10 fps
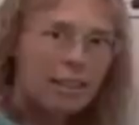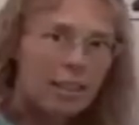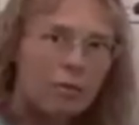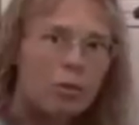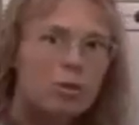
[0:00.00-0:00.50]

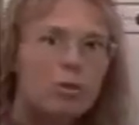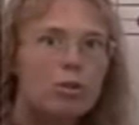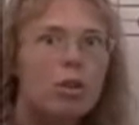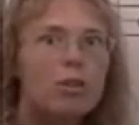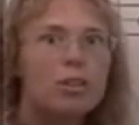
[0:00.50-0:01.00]
thing I want you to
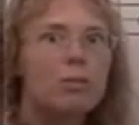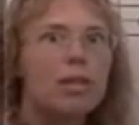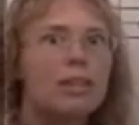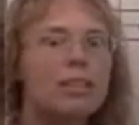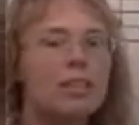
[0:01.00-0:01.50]
notice
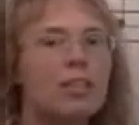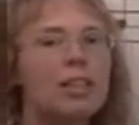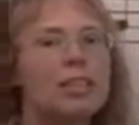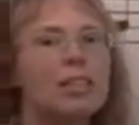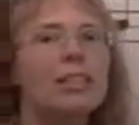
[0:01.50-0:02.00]
about this
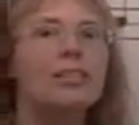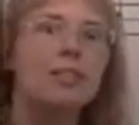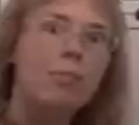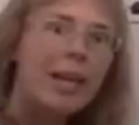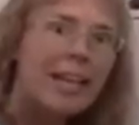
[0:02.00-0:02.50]
song is that it
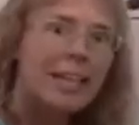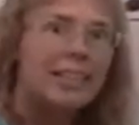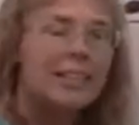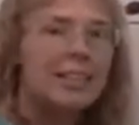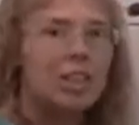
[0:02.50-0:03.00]

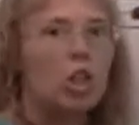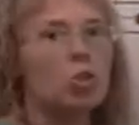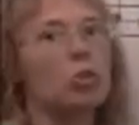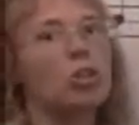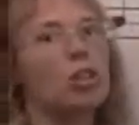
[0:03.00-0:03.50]
repeats
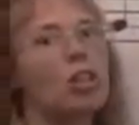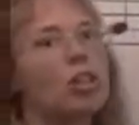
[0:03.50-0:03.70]
notes a